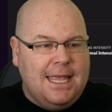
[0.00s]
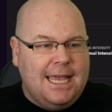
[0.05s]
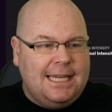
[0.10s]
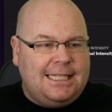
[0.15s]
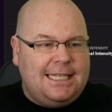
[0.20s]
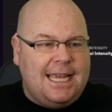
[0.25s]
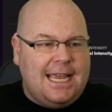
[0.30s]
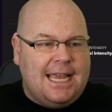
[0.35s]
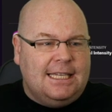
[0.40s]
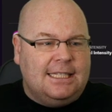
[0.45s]

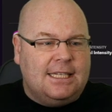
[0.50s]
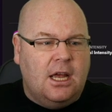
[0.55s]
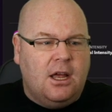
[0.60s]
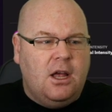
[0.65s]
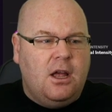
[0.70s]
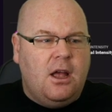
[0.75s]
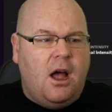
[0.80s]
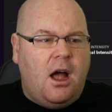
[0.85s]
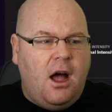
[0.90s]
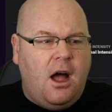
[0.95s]
This is
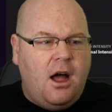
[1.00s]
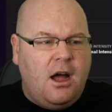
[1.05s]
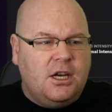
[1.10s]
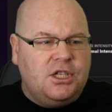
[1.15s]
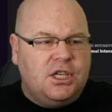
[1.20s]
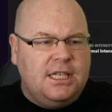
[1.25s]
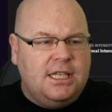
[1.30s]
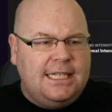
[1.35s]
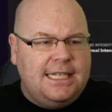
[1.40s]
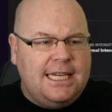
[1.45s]

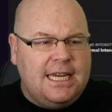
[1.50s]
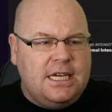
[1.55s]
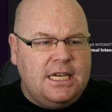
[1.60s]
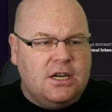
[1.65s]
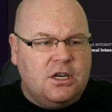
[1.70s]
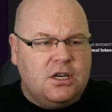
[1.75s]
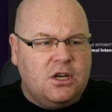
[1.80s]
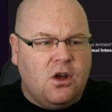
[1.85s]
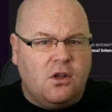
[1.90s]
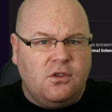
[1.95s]

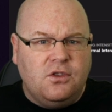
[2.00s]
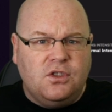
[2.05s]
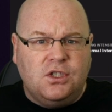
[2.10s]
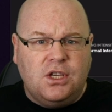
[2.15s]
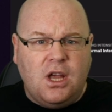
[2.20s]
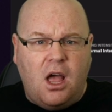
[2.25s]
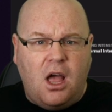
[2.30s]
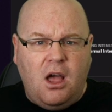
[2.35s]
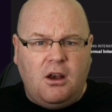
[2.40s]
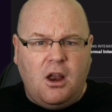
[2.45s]
Argentinian
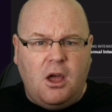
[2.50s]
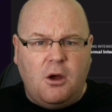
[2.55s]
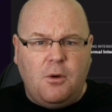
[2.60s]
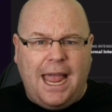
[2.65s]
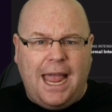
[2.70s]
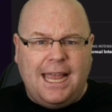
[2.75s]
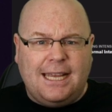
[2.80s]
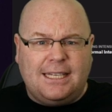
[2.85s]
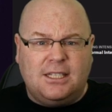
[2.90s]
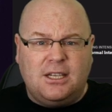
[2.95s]
Gonzalo
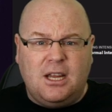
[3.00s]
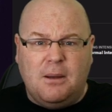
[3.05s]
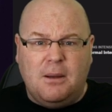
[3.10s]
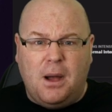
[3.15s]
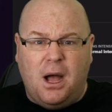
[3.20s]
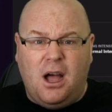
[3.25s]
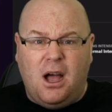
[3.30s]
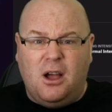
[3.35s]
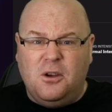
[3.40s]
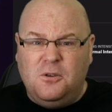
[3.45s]

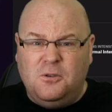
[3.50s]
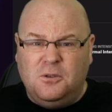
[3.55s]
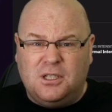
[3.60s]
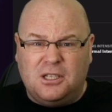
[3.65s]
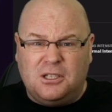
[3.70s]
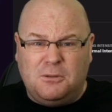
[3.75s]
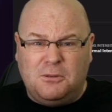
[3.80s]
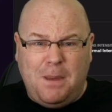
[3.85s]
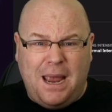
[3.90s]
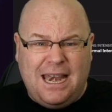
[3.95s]
Escobar, who's
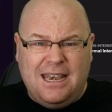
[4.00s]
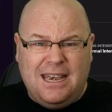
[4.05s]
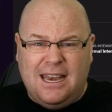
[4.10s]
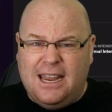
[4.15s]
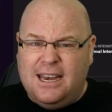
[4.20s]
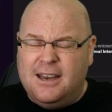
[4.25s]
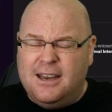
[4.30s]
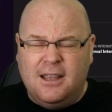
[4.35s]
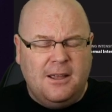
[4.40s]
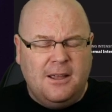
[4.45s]

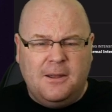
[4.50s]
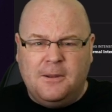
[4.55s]
suspended